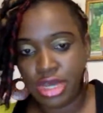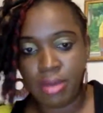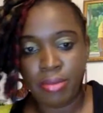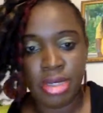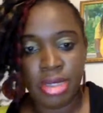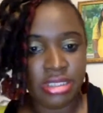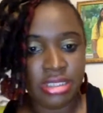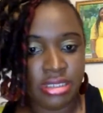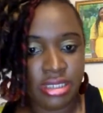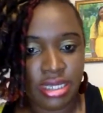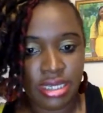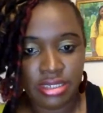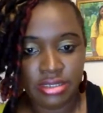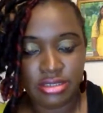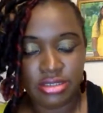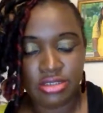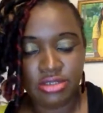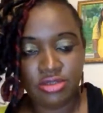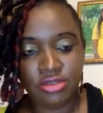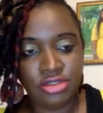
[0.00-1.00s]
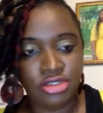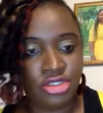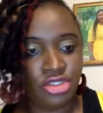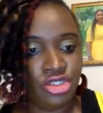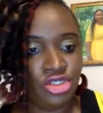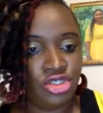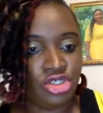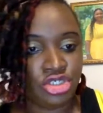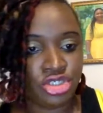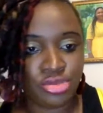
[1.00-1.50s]
I'm a this. So you
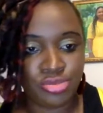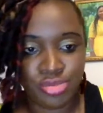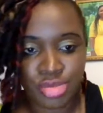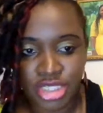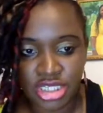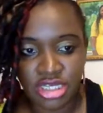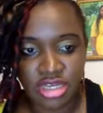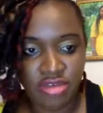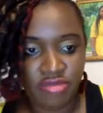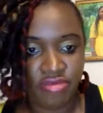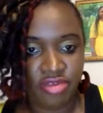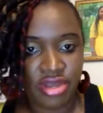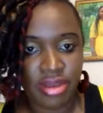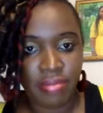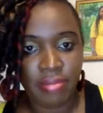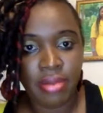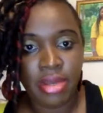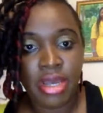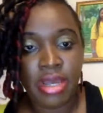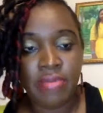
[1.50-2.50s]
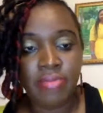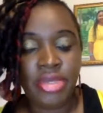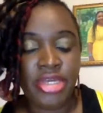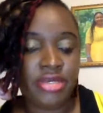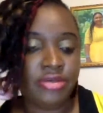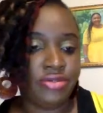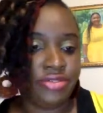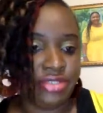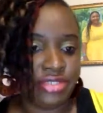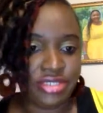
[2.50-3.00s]
should just believe them
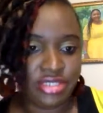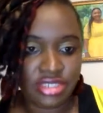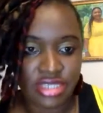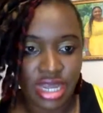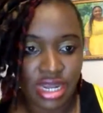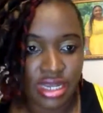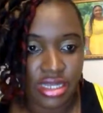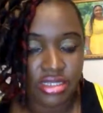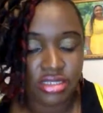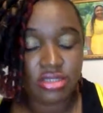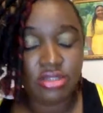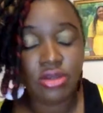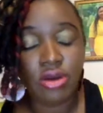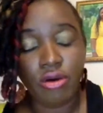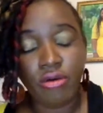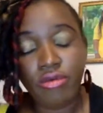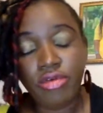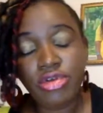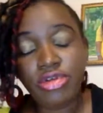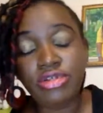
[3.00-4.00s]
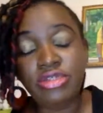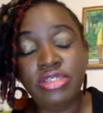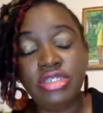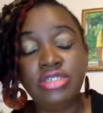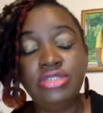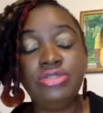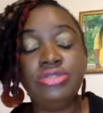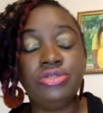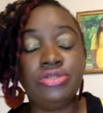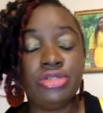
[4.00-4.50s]
because they said it. No, you
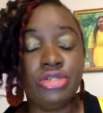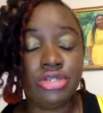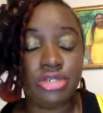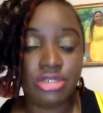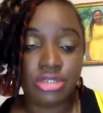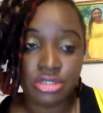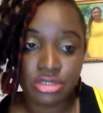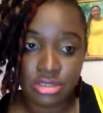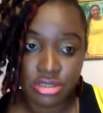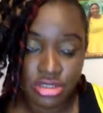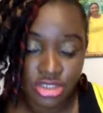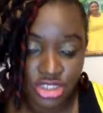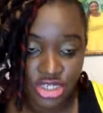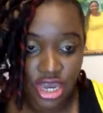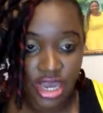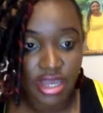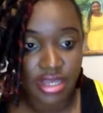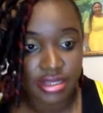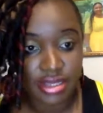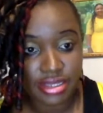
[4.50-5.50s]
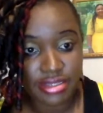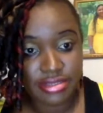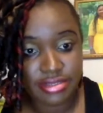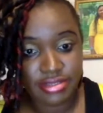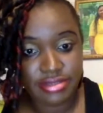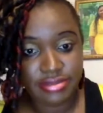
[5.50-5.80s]
need to check it.